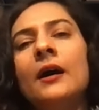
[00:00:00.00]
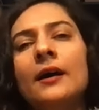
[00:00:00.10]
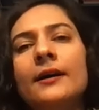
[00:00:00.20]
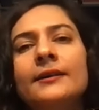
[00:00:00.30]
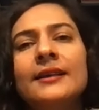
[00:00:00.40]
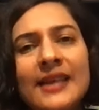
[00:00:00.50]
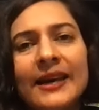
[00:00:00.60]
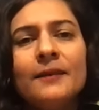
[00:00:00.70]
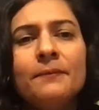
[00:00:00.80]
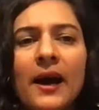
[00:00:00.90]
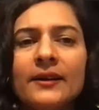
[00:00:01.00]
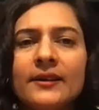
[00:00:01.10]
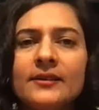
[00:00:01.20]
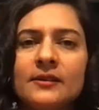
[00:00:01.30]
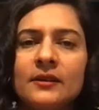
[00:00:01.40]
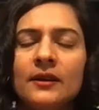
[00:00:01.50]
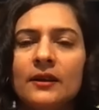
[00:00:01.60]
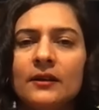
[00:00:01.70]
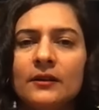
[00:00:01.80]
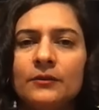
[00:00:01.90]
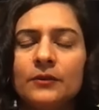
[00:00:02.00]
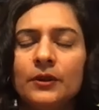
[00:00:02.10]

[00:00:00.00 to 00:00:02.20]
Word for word: uh, the second part is uh,